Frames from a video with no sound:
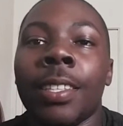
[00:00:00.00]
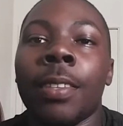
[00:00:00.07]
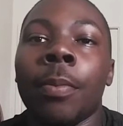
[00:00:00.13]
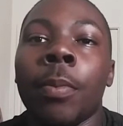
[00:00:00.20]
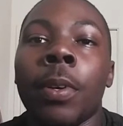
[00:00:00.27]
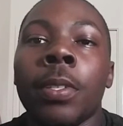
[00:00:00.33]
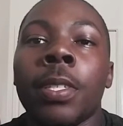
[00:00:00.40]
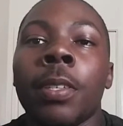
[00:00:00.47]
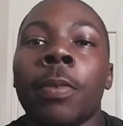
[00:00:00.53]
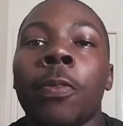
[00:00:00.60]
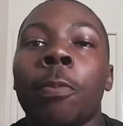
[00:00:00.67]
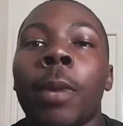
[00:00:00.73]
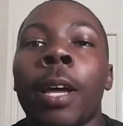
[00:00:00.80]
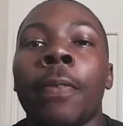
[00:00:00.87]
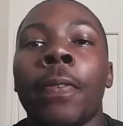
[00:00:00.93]
the most
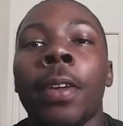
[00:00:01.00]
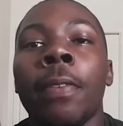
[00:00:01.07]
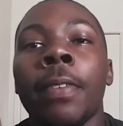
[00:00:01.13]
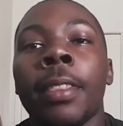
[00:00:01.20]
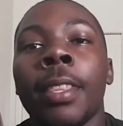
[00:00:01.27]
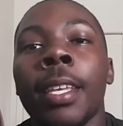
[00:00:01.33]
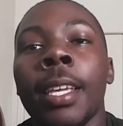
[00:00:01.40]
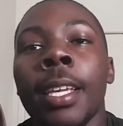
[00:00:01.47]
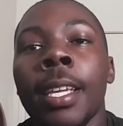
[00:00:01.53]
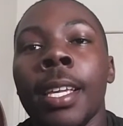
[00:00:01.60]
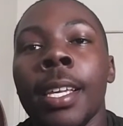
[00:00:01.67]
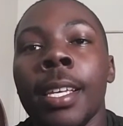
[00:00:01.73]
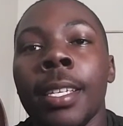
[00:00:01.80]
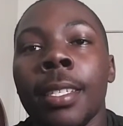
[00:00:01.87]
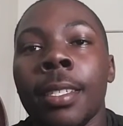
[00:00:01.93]
of my favorite thing
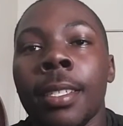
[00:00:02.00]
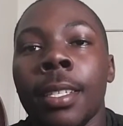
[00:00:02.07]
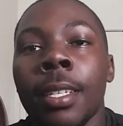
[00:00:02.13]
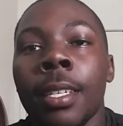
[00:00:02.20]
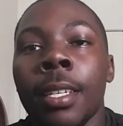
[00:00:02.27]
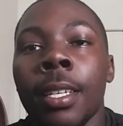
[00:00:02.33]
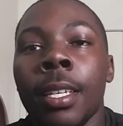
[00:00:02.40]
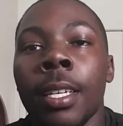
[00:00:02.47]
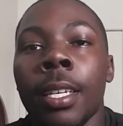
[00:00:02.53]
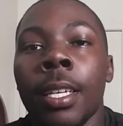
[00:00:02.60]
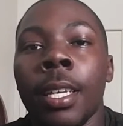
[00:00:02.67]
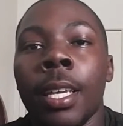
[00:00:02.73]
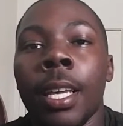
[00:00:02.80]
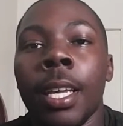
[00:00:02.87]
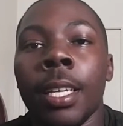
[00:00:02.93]
is
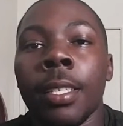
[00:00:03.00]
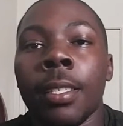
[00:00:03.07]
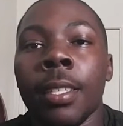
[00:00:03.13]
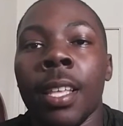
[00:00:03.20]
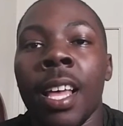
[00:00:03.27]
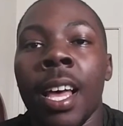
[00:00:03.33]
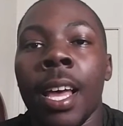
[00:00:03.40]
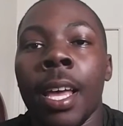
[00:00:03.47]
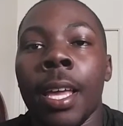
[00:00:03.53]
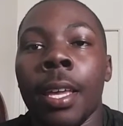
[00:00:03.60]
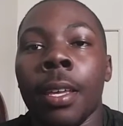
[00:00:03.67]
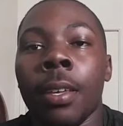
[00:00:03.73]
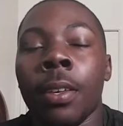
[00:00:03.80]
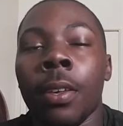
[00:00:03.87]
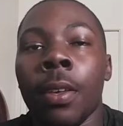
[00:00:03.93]
is
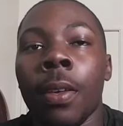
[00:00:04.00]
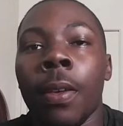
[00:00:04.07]
like